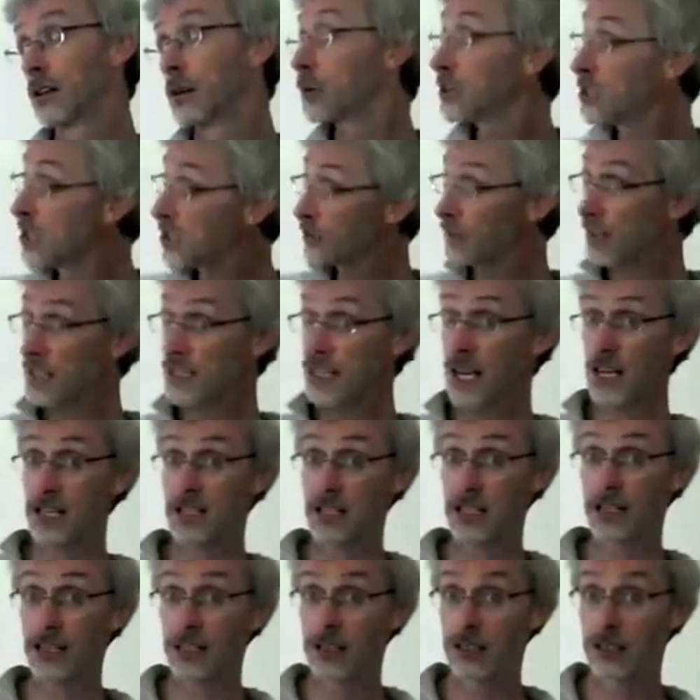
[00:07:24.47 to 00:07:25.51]
which is
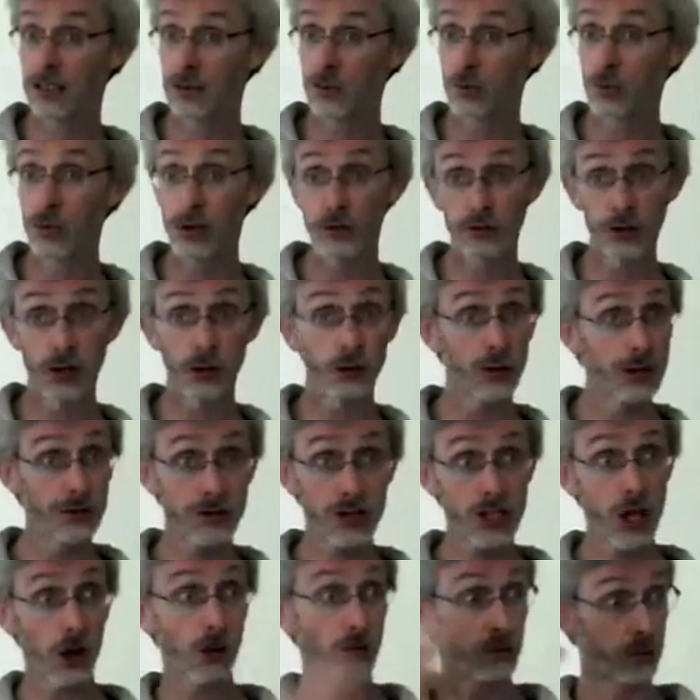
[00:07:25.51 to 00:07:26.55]
fantastic. We've
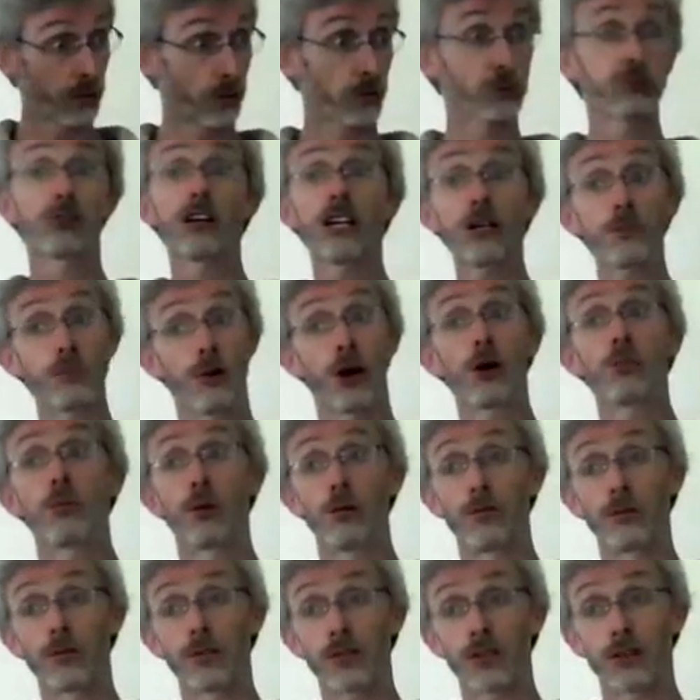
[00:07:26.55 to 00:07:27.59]
solved 3
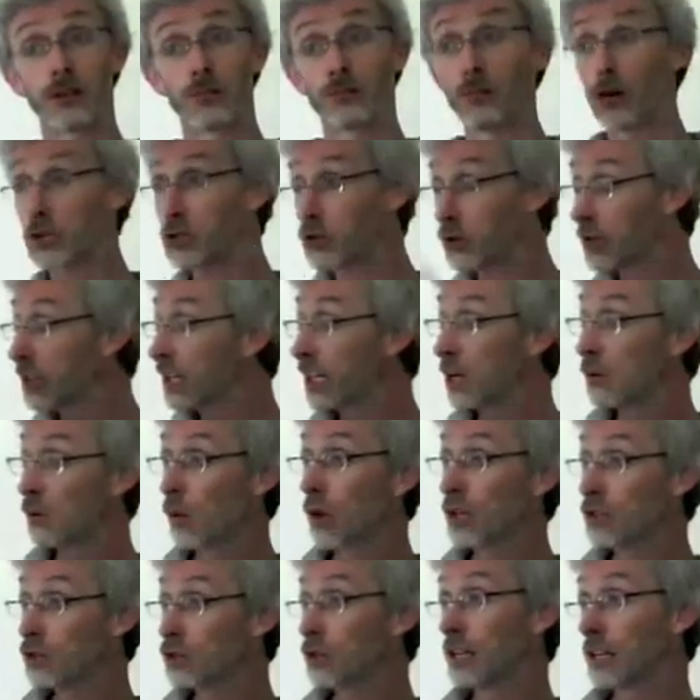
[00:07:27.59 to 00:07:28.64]
problems by drinking
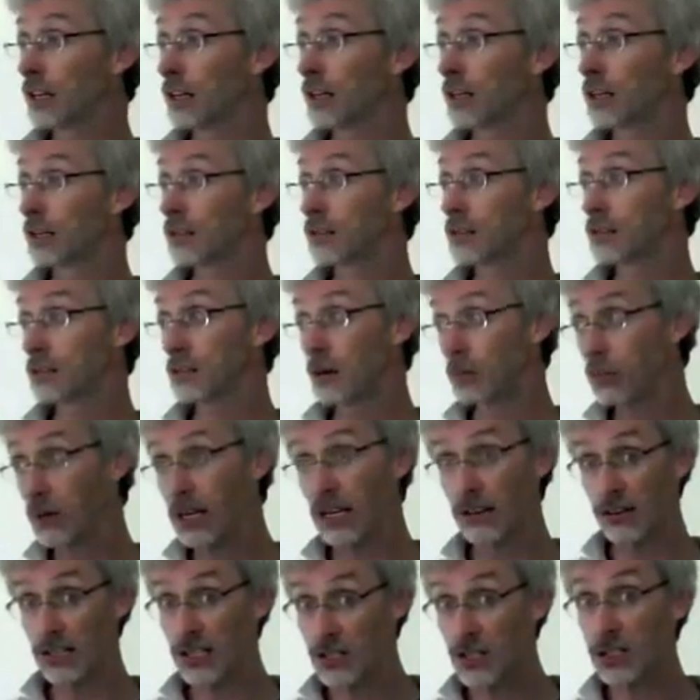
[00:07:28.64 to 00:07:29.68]
1 drink. There's not
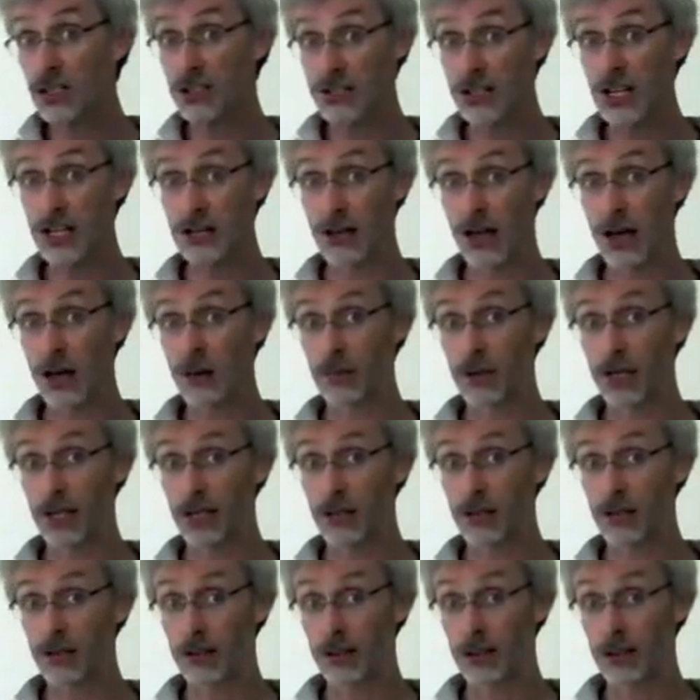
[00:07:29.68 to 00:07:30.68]
many things you can say that about.